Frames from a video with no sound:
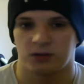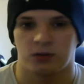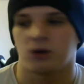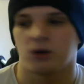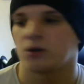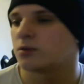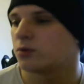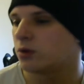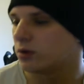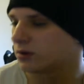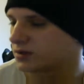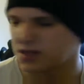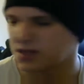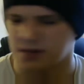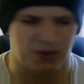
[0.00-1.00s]

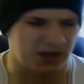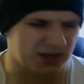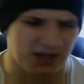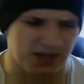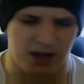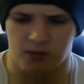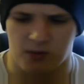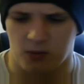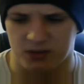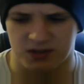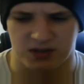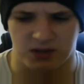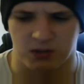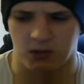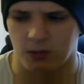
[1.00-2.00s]
Not step by step. I want
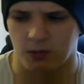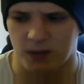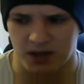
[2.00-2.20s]
to do it on